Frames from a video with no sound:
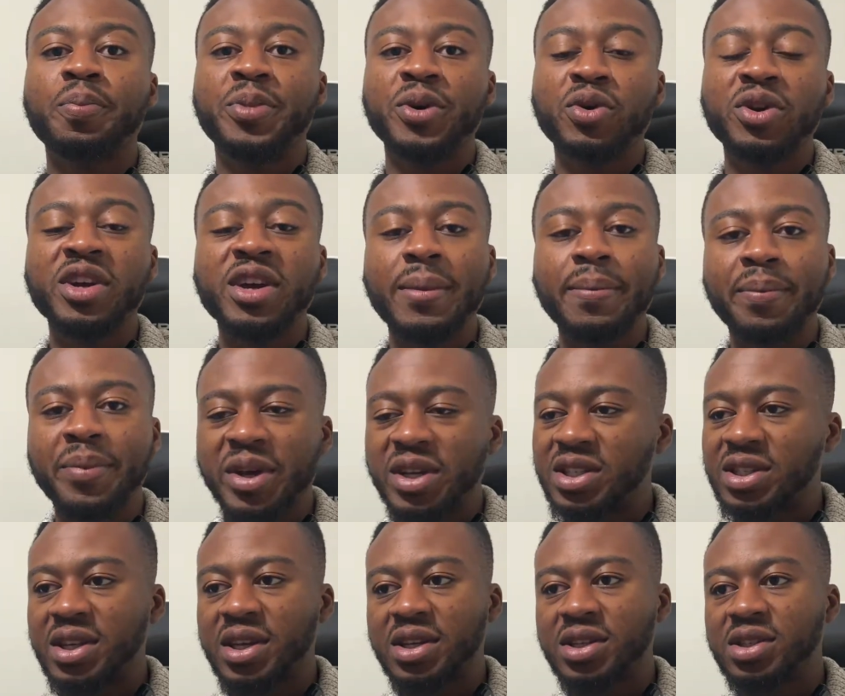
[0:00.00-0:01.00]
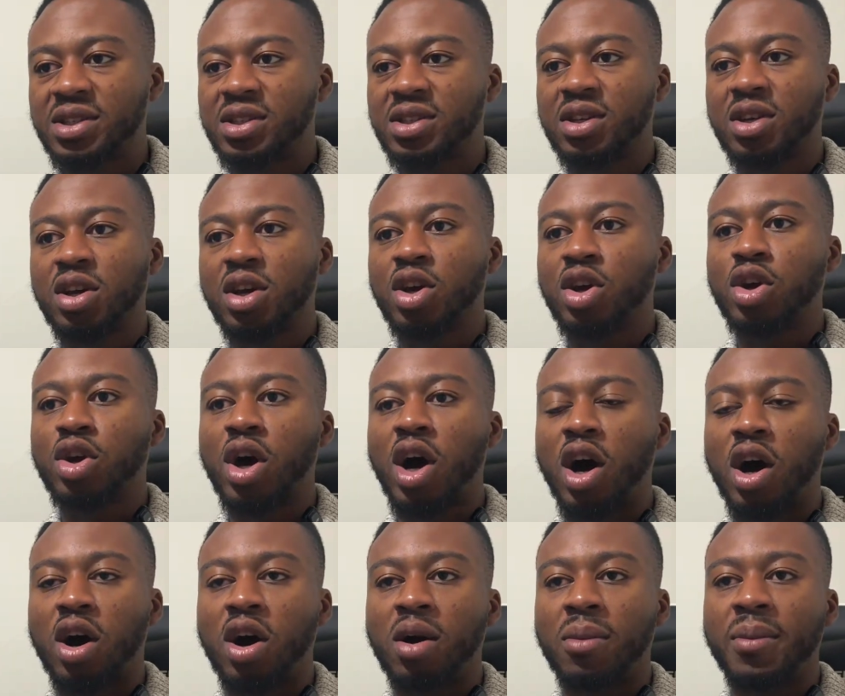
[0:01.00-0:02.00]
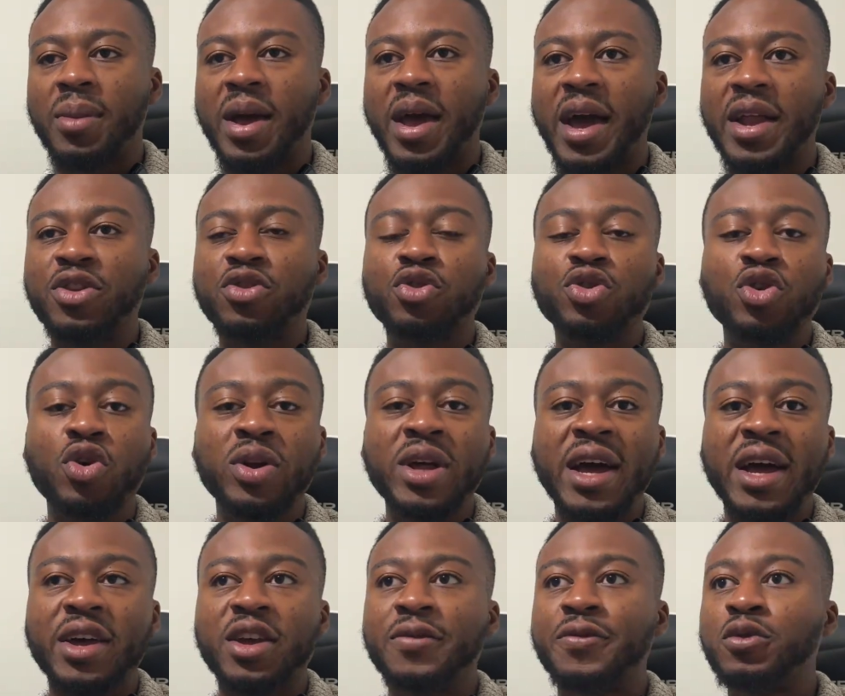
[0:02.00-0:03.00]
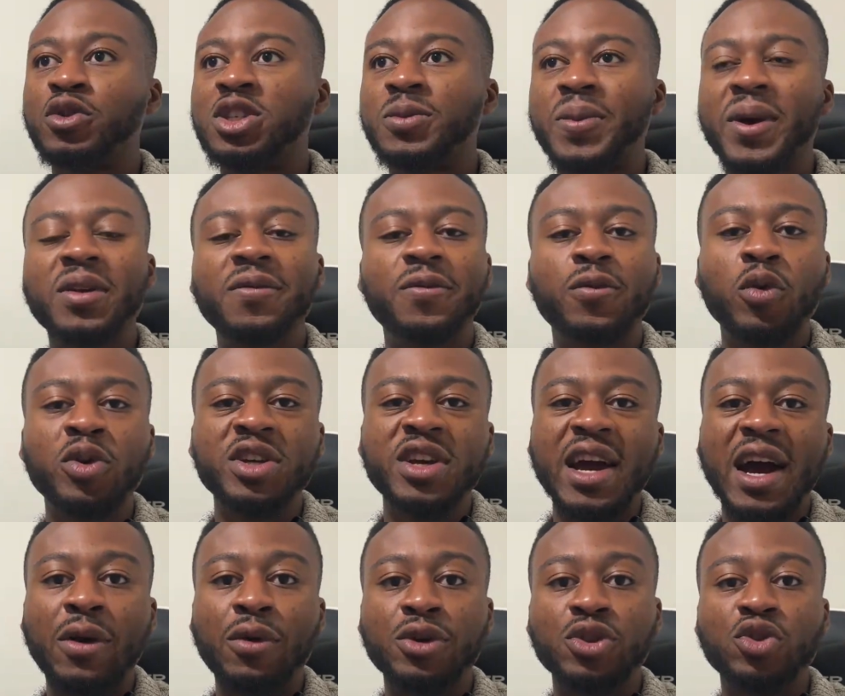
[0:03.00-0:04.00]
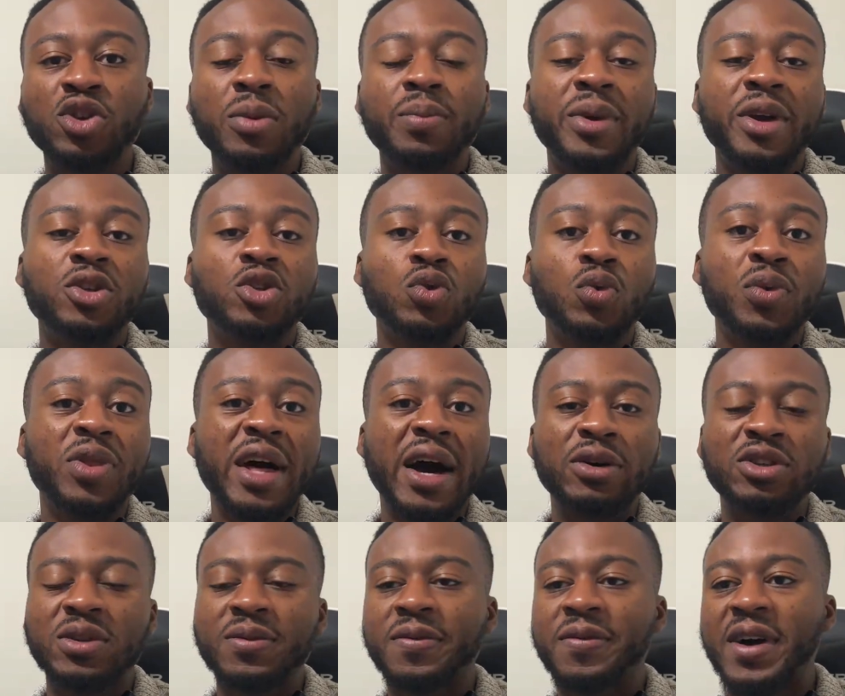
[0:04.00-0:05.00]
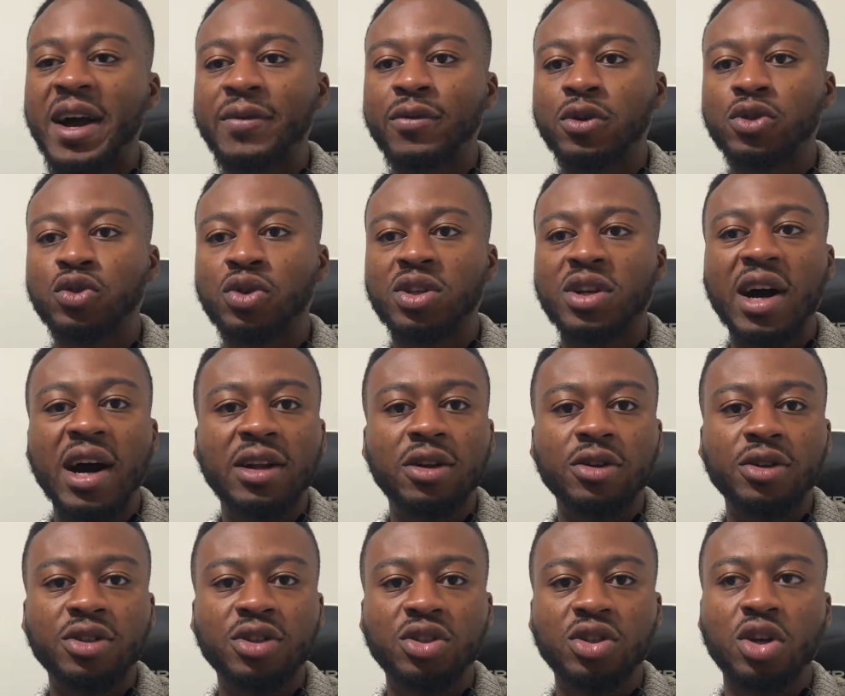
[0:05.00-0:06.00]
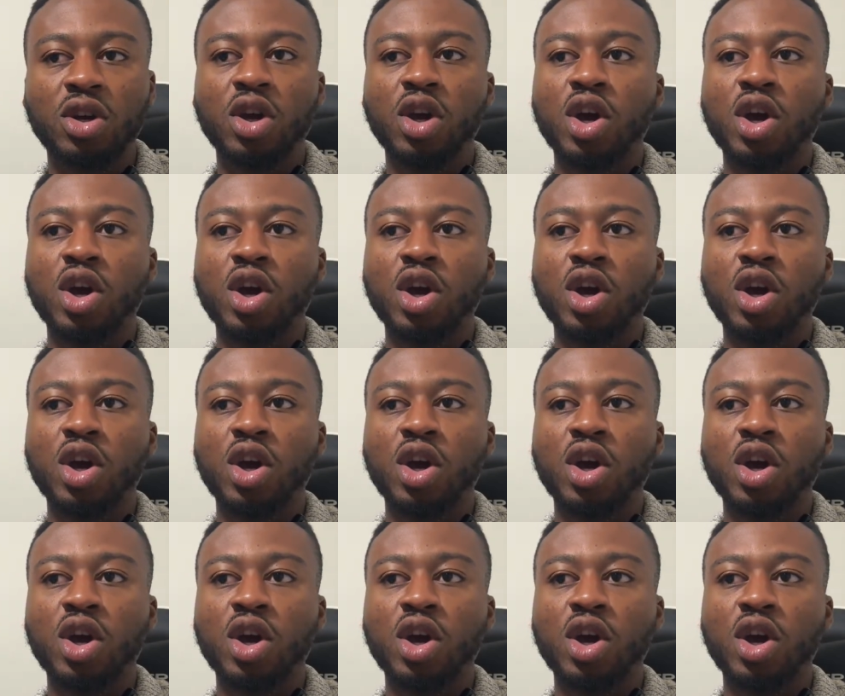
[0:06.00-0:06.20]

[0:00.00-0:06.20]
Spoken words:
building a business, and you know that if you spend 40 hours, you can make $2,500,